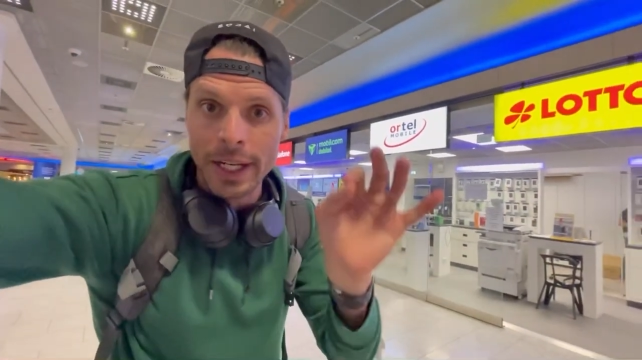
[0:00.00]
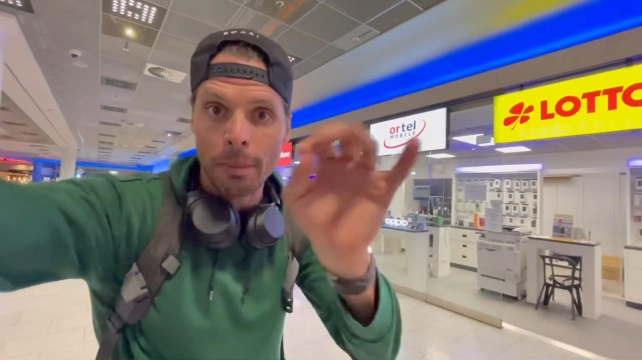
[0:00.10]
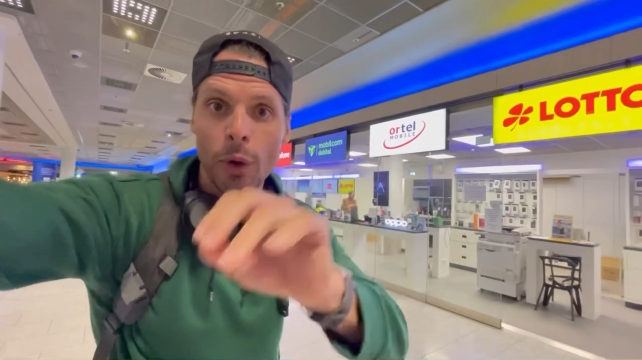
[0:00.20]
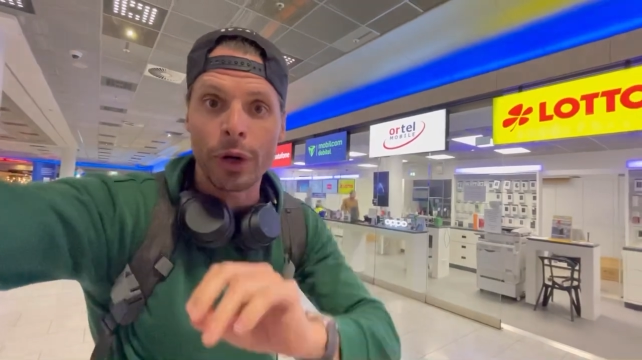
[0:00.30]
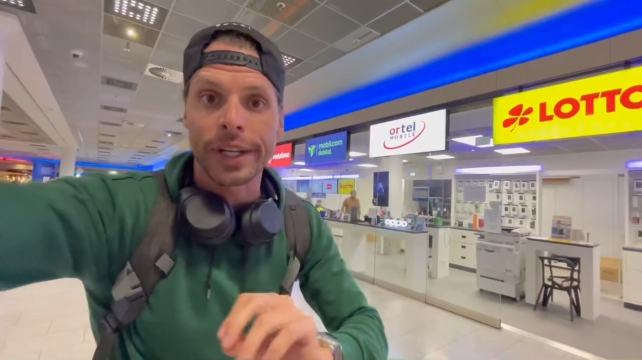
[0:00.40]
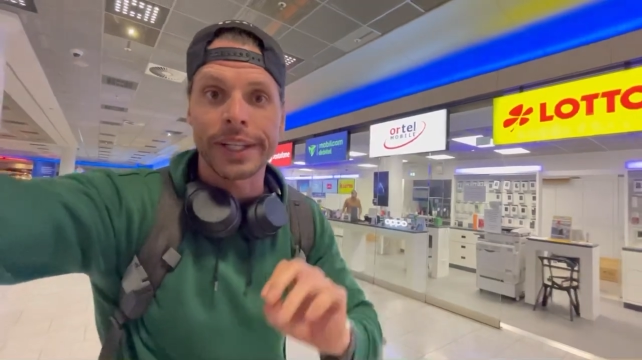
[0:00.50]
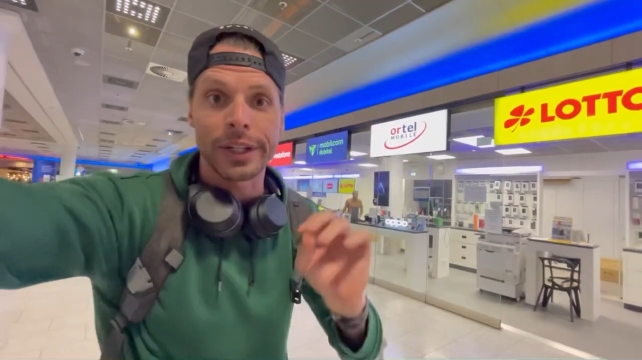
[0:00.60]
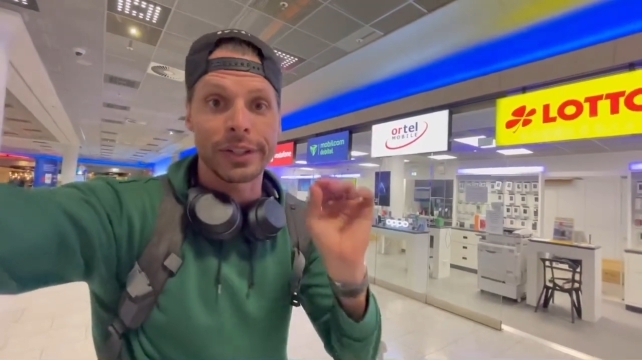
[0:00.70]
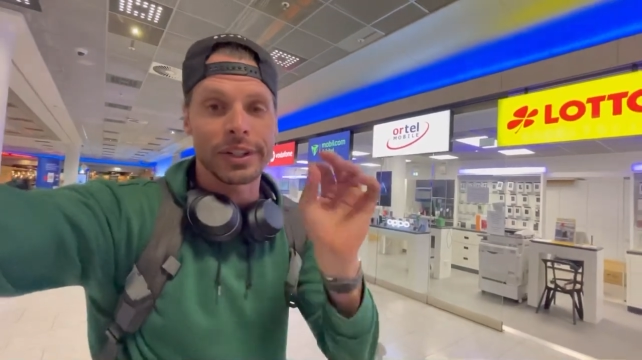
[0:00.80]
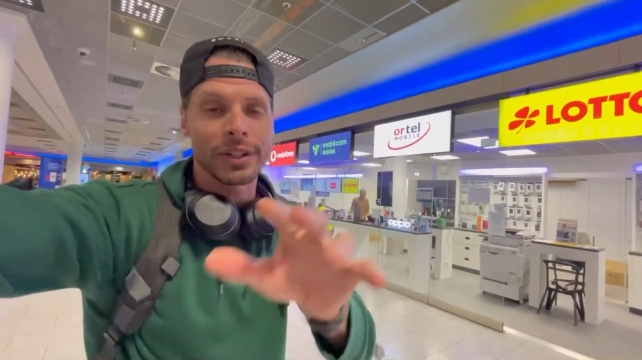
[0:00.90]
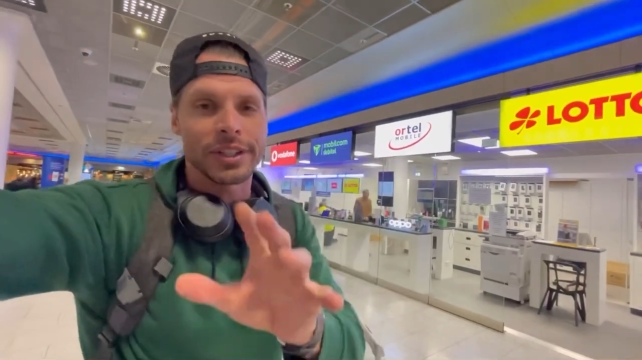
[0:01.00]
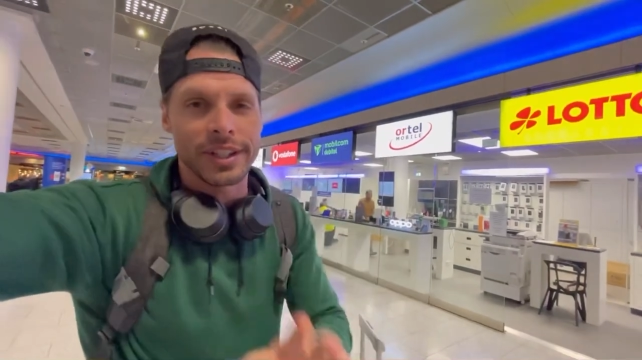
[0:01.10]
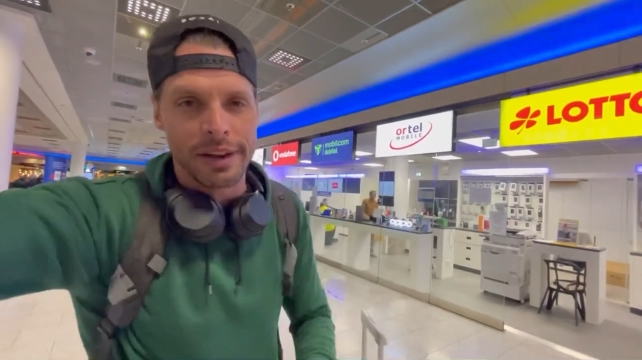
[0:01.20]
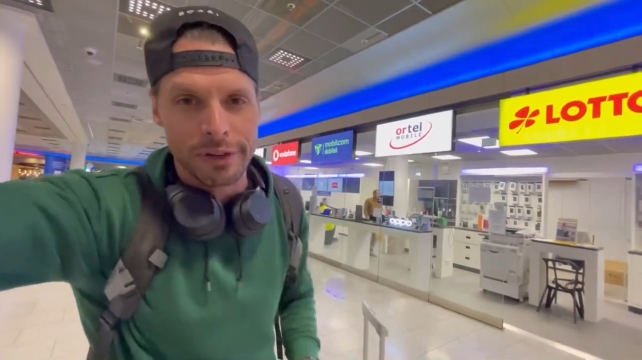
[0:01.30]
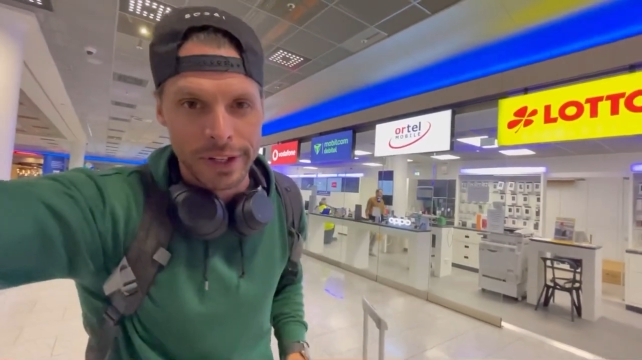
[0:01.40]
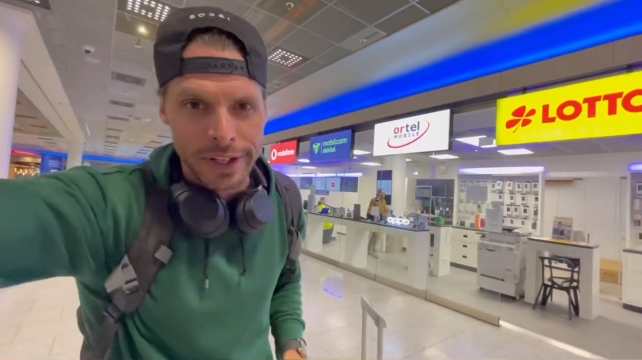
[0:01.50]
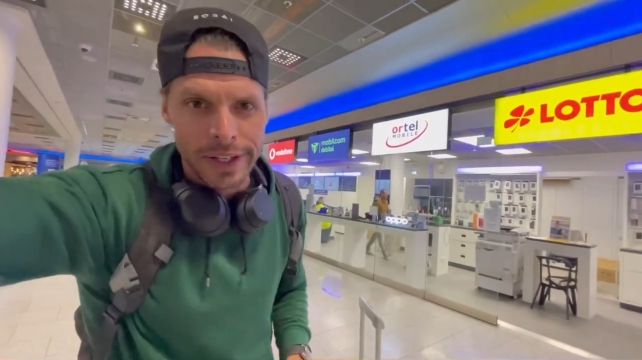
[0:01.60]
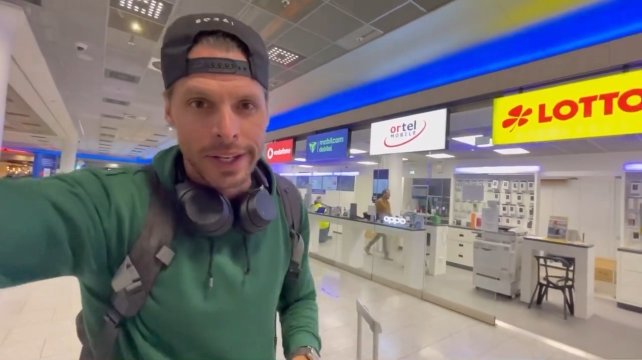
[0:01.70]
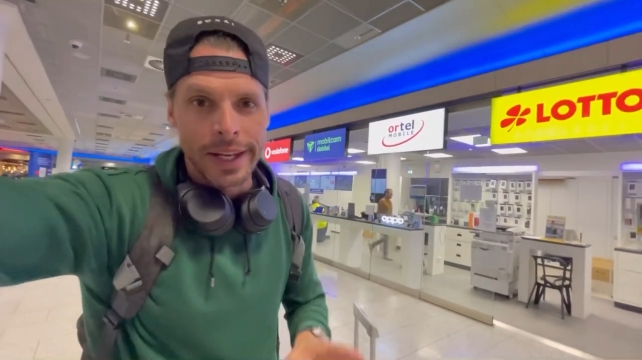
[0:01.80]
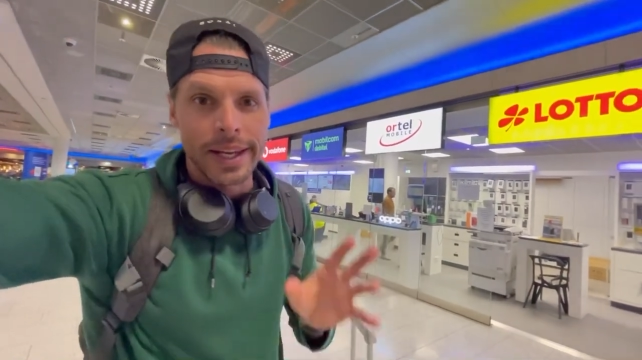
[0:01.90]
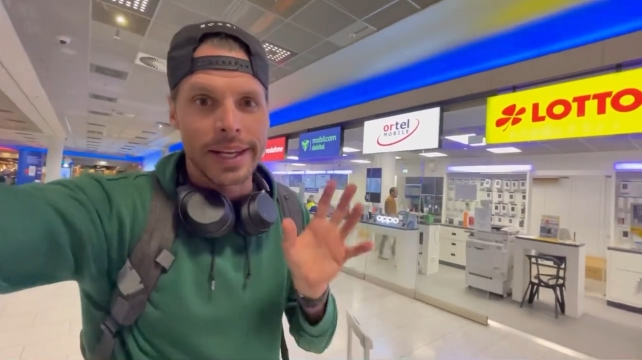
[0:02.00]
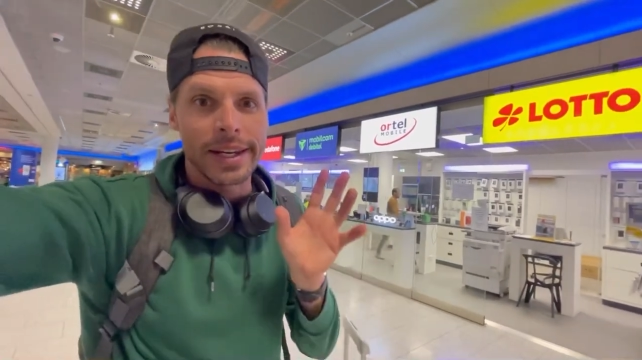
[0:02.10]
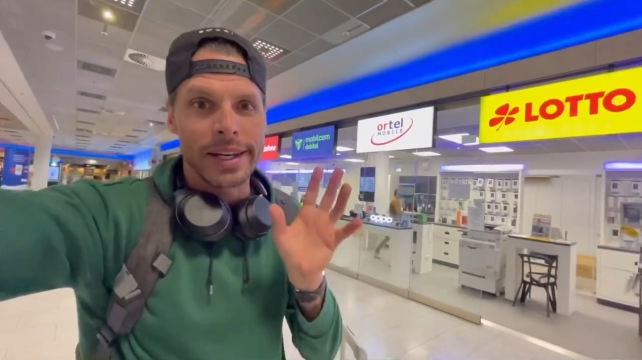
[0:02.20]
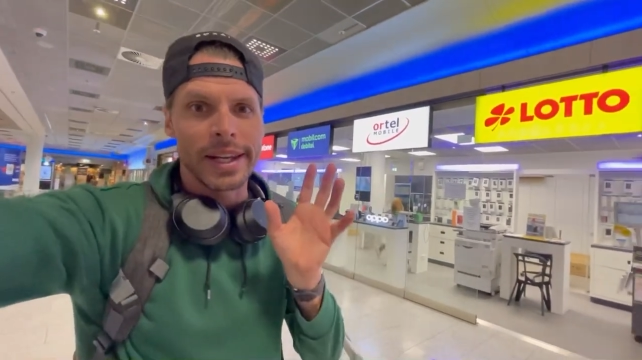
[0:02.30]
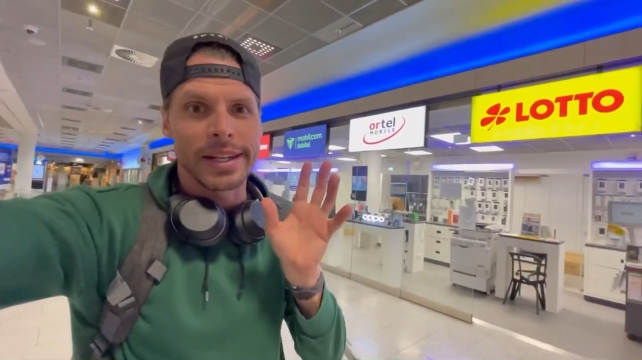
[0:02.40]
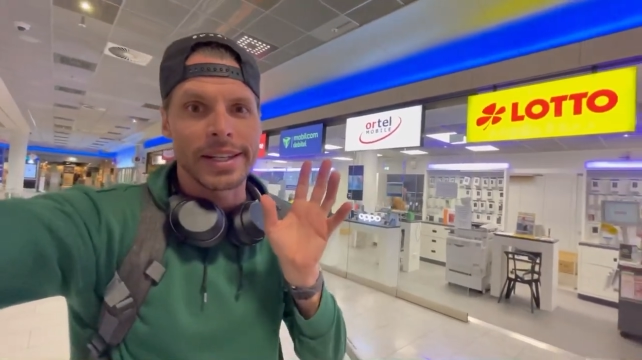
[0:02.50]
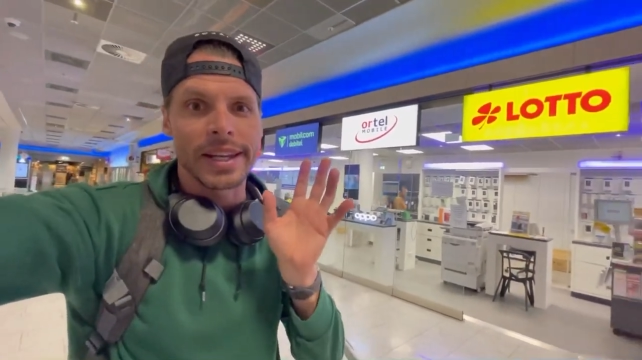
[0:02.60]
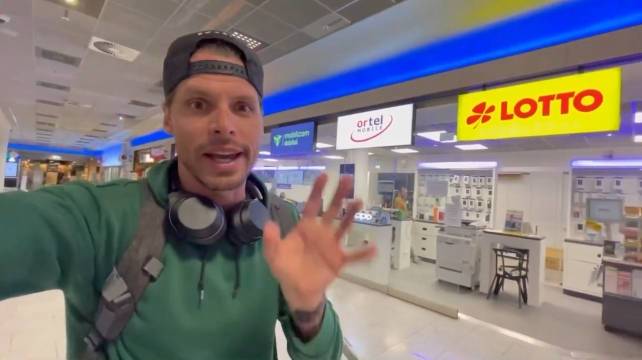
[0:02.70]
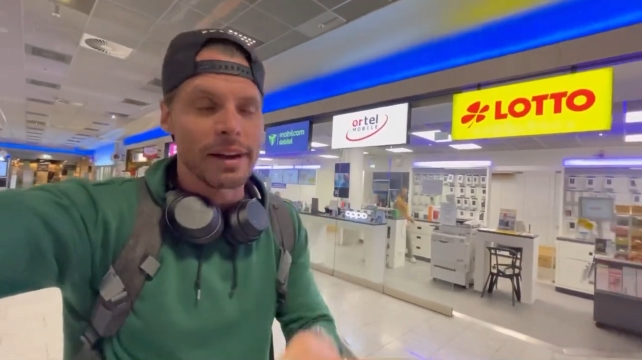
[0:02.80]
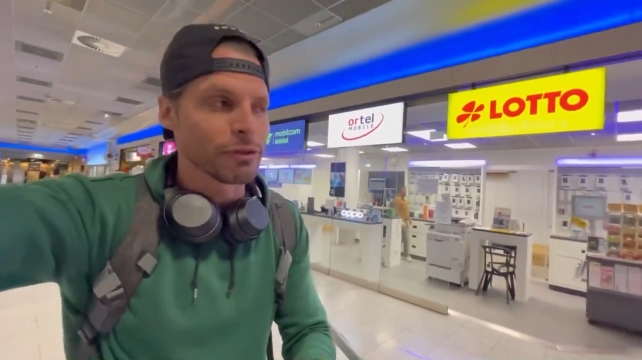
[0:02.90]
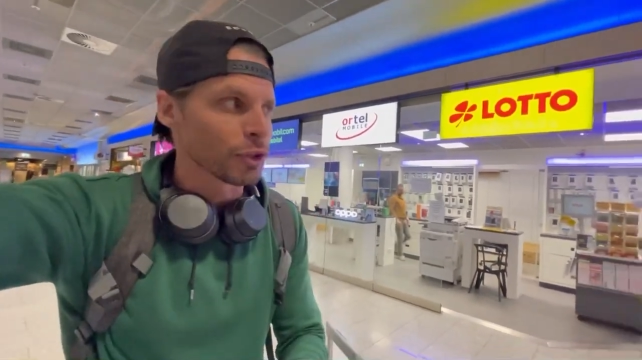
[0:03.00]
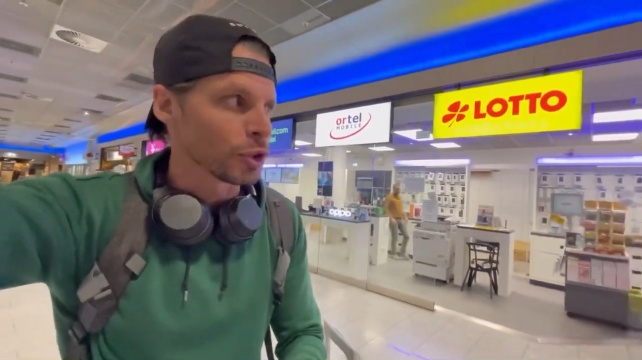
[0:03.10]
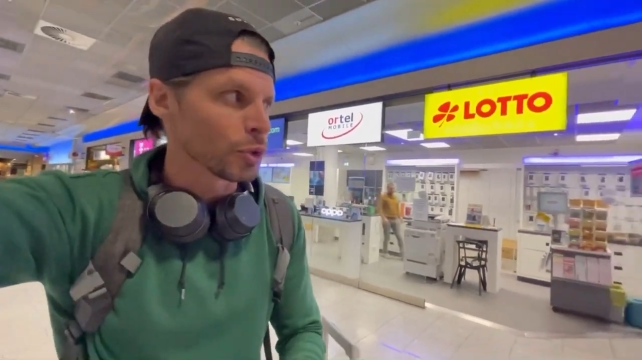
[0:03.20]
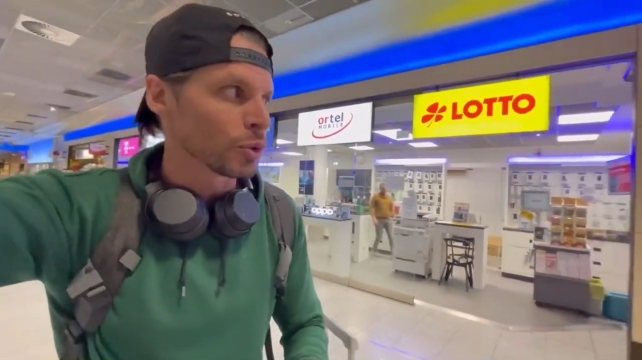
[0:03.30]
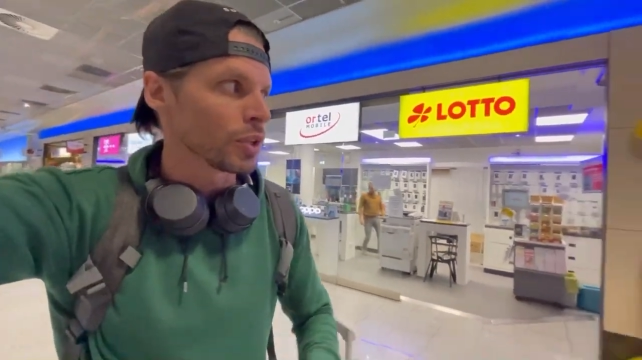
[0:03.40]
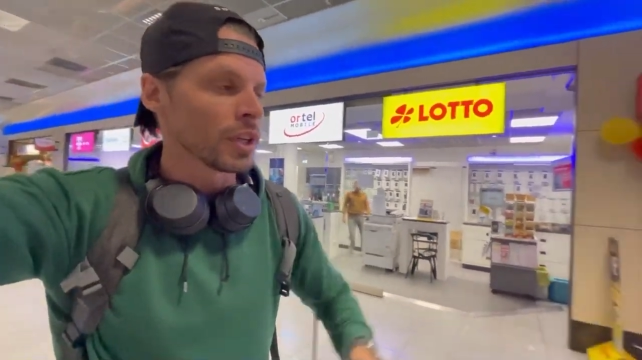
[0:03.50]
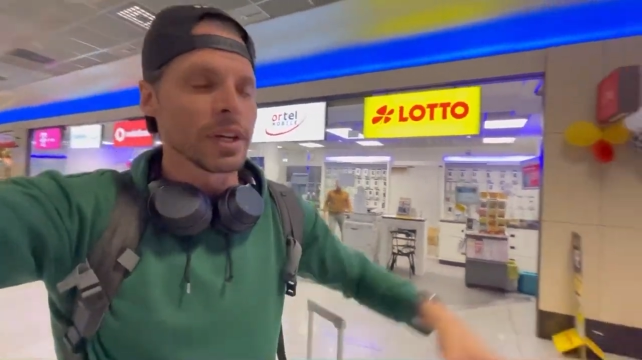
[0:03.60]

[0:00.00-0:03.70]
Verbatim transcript: the morning until 7 in the afternoon.